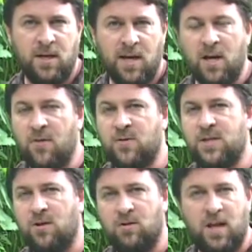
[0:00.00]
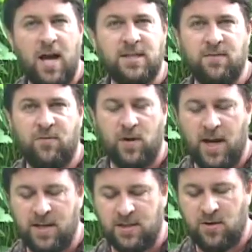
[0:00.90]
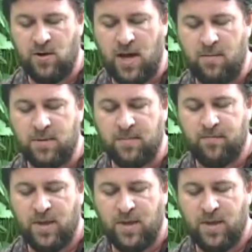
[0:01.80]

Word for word: In others, there are lots of varieties that are named.